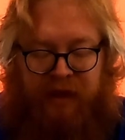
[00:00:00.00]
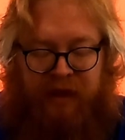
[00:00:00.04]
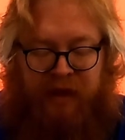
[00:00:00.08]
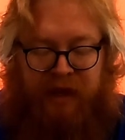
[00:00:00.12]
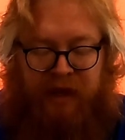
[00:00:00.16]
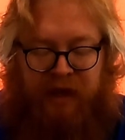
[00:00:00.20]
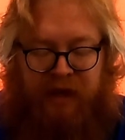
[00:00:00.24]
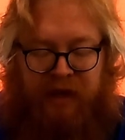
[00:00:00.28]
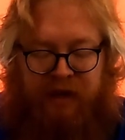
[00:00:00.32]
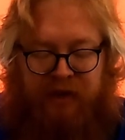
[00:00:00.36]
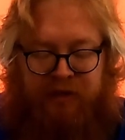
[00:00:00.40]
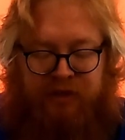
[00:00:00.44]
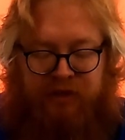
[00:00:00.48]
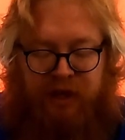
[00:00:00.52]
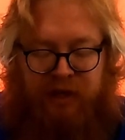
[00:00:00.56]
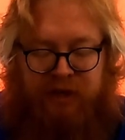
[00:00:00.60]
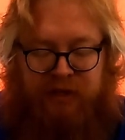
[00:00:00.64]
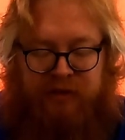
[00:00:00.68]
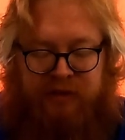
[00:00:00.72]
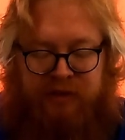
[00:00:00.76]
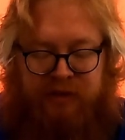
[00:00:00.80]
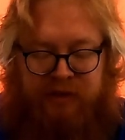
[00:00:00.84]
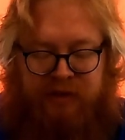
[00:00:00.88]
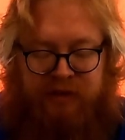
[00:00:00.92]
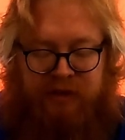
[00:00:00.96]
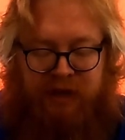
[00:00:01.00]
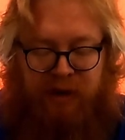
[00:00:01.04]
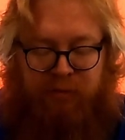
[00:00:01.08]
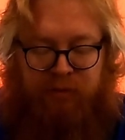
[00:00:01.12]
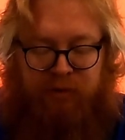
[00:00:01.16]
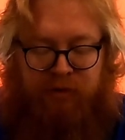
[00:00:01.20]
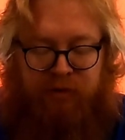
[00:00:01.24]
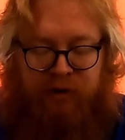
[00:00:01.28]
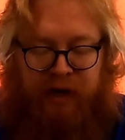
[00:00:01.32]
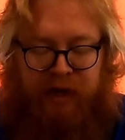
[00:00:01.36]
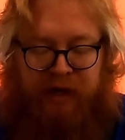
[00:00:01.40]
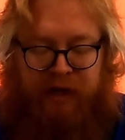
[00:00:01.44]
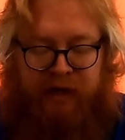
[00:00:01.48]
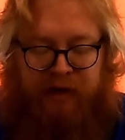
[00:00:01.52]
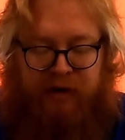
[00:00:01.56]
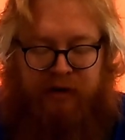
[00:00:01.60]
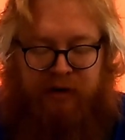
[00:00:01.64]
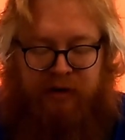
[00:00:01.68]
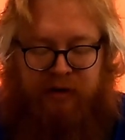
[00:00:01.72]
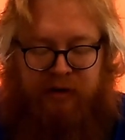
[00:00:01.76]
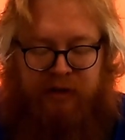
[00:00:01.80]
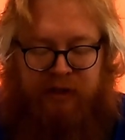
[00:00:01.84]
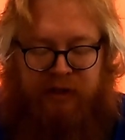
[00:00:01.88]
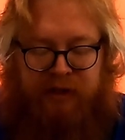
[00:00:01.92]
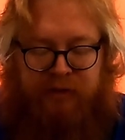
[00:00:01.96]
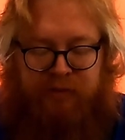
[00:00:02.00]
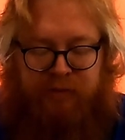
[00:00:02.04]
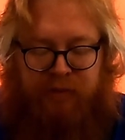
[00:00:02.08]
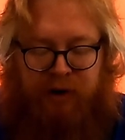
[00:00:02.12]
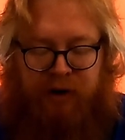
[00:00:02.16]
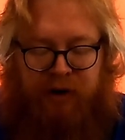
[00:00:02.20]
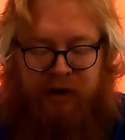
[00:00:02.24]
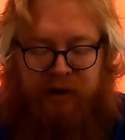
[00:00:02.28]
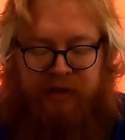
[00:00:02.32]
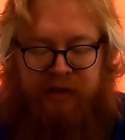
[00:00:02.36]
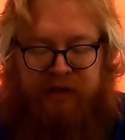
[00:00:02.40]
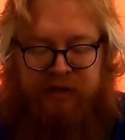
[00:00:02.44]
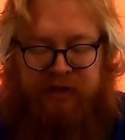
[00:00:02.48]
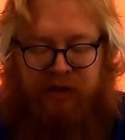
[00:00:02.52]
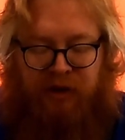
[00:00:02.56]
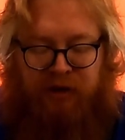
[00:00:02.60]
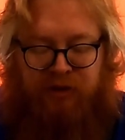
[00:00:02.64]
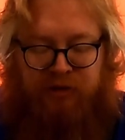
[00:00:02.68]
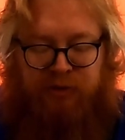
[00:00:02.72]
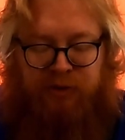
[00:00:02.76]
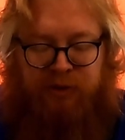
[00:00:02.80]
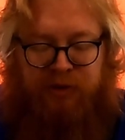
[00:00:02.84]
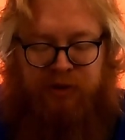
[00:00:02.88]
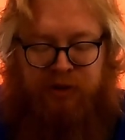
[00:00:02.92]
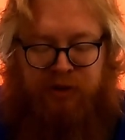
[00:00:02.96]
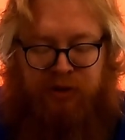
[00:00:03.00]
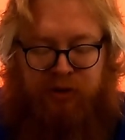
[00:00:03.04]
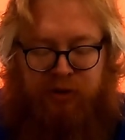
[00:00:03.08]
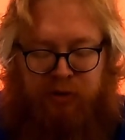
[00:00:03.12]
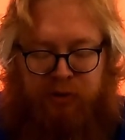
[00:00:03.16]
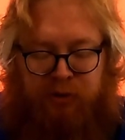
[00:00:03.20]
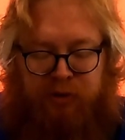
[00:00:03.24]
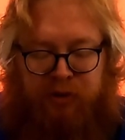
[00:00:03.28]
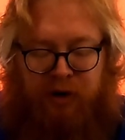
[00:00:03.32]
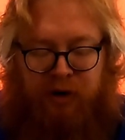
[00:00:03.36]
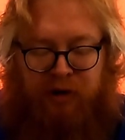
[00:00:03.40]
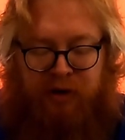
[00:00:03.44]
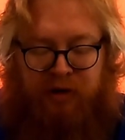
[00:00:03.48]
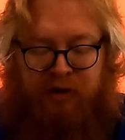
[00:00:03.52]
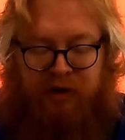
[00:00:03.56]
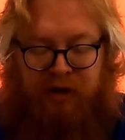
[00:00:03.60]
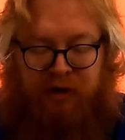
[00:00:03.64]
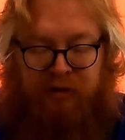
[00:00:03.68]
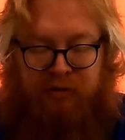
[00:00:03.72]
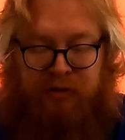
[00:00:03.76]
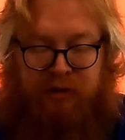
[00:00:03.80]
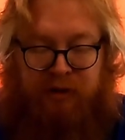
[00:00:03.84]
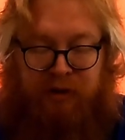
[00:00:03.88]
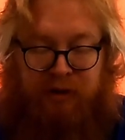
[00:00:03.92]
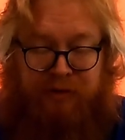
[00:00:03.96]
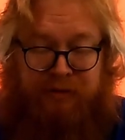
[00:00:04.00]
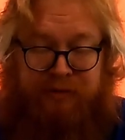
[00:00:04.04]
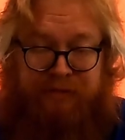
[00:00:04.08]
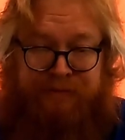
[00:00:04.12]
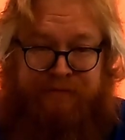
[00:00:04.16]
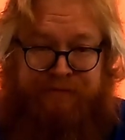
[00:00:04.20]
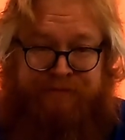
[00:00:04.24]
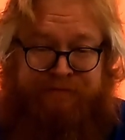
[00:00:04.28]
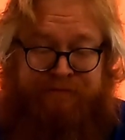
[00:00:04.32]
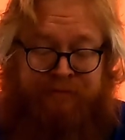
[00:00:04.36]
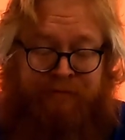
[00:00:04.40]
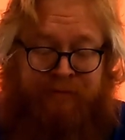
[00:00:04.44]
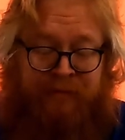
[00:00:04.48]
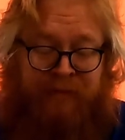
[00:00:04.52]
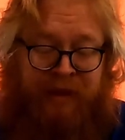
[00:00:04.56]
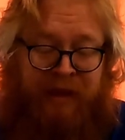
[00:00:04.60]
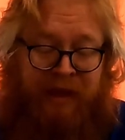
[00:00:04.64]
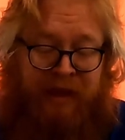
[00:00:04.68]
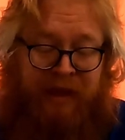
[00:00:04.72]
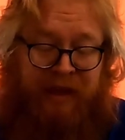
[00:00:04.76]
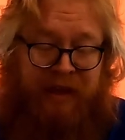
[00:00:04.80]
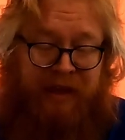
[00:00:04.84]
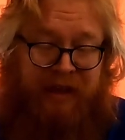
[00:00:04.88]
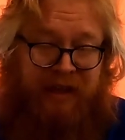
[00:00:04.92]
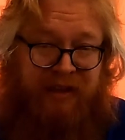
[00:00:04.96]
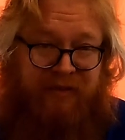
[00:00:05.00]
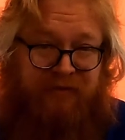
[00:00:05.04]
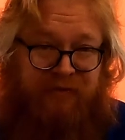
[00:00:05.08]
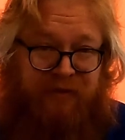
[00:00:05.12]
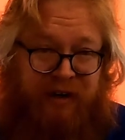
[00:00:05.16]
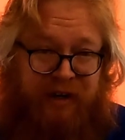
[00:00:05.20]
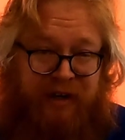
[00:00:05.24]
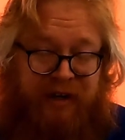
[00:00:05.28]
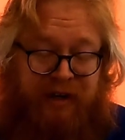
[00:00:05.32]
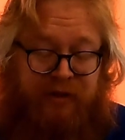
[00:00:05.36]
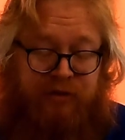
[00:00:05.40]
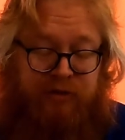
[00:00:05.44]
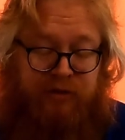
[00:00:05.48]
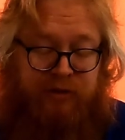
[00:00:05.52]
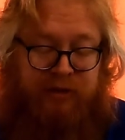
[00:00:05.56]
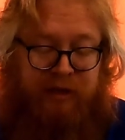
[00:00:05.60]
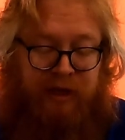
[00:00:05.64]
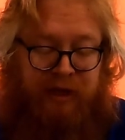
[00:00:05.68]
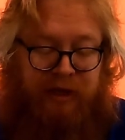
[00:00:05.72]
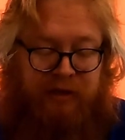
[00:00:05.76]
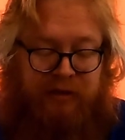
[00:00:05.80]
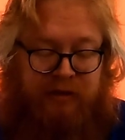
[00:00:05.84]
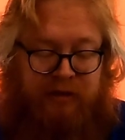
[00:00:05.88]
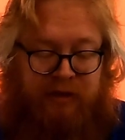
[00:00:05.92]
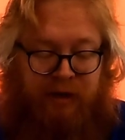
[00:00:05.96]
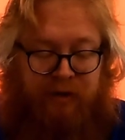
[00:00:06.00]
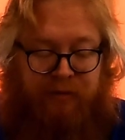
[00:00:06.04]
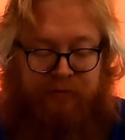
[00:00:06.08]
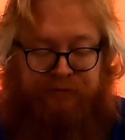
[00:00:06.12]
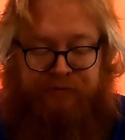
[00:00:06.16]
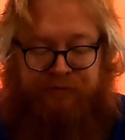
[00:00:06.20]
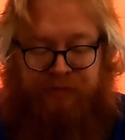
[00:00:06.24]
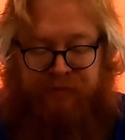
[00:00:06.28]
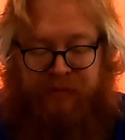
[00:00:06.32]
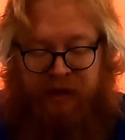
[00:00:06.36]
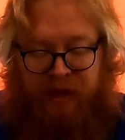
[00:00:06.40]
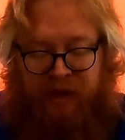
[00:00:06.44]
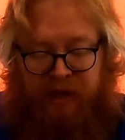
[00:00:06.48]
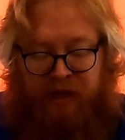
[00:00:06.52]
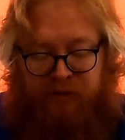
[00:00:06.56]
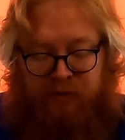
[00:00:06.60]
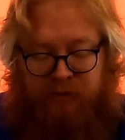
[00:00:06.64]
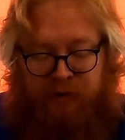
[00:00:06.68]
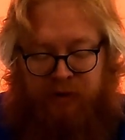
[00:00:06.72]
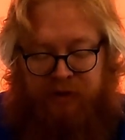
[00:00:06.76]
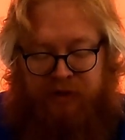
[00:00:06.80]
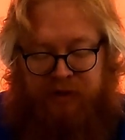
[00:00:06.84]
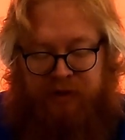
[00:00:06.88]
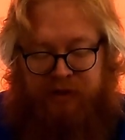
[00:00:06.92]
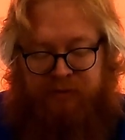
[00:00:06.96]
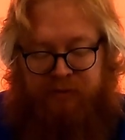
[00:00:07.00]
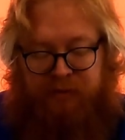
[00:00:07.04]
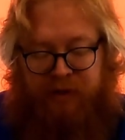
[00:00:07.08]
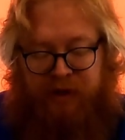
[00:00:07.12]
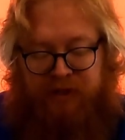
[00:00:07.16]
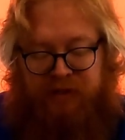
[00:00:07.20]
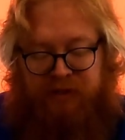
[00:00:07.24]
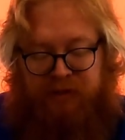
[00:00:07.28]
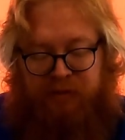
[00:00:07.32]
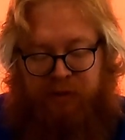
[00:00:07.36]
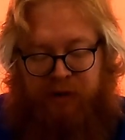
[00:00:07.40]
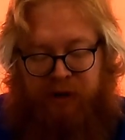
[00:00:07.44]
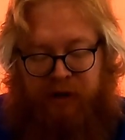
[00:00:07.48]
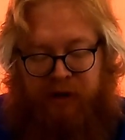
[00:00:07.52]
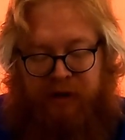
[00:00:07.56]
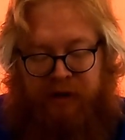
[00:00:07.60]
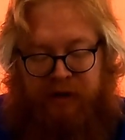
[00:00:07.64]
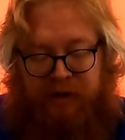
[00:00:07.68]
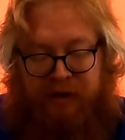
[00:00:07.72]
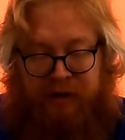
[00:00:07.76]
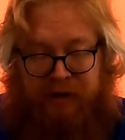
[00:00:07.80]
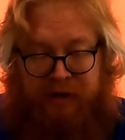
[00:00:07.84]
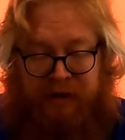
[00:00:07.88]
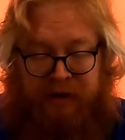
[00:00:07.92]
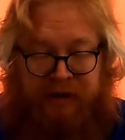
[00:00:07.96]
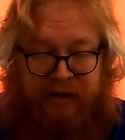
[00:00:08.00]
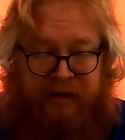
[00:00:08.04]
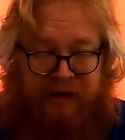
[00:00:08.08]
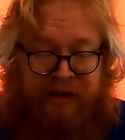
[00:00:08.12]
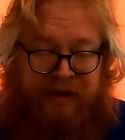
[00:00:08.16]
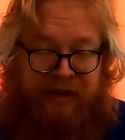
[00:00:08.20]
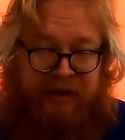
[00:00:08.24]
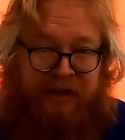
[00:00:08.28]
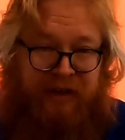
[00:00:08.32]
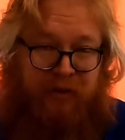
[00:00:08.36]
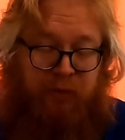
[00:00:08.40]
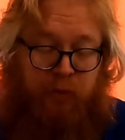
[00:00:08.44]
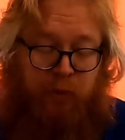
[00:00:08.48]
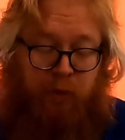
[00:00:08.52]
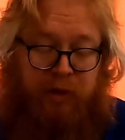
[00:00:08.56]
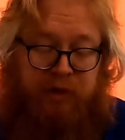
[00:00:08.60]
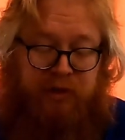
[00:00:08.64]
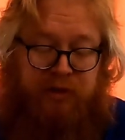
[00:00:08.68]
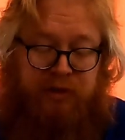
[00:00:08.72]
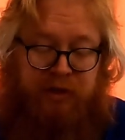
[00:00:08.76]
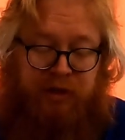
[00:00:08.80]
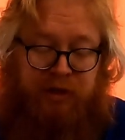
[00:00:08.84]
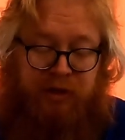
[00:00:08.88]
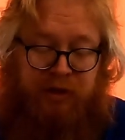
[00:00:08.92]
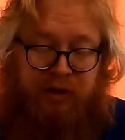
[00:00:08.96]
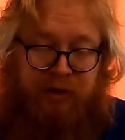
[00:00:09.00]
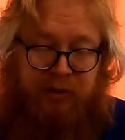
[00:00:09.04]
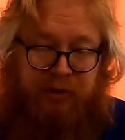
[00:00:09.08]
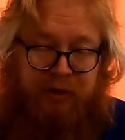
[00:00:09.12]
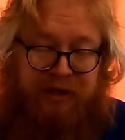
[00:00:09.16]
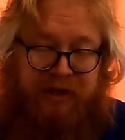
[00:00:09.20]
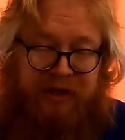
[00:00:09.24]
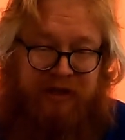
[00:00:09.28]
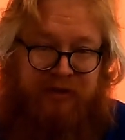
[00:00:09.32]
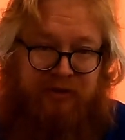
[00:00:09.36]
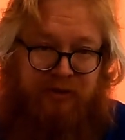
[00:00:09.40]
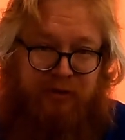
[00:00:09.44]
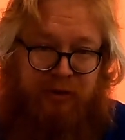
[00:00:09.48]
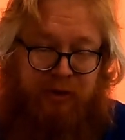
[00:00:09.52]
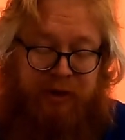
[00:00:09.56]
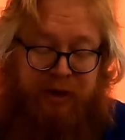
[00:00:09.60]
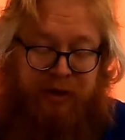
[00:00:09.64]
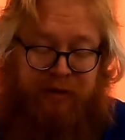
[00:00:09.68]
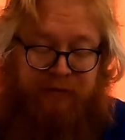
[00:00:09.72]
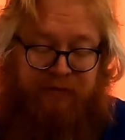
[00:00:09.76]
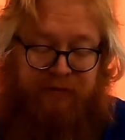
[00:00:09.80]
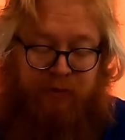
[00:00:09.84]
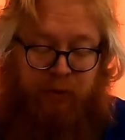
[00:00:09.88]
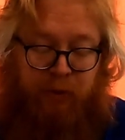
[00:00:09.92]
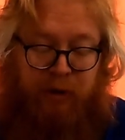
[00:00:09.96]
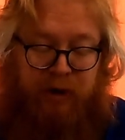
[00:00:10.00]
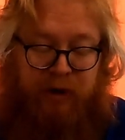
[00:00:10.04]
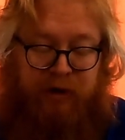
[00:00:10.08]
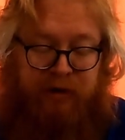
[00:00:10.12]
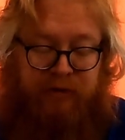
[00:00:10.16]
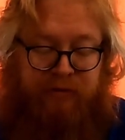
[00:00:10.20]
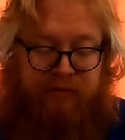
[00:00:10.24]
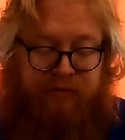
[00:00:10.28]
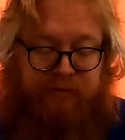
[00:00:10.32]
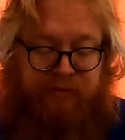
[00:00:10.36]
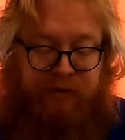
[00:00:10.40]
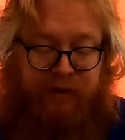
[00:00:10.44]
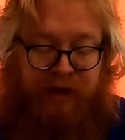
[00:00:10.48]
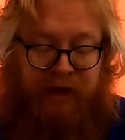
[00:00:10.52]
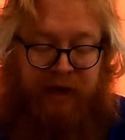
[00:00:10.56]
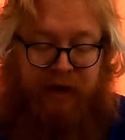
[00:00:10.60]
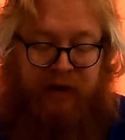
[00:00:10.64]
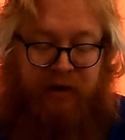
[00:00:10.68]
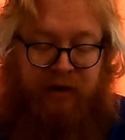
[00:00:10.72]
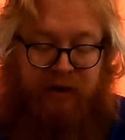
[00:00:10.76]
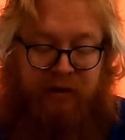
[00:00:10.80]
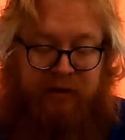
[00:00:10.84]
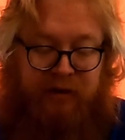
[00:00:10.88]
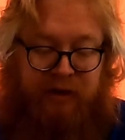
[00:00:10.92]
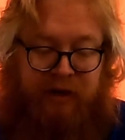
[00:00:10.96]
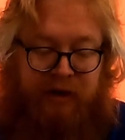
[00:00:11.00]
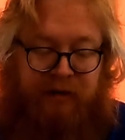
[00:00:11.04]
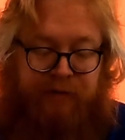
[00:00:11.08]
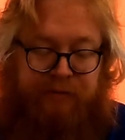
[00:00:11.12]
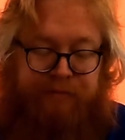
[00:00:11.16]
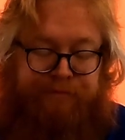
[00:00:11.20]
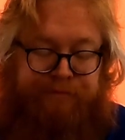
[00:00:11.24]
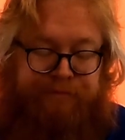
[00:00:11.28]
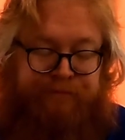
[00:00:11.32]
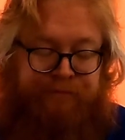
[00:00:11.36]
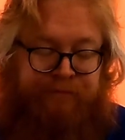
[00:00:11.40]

it, and it changes this number right here in this part. And this tells you which clue card to go to. It's very interesting. So each one of these is based upon which clue it is you're looking for the icon there.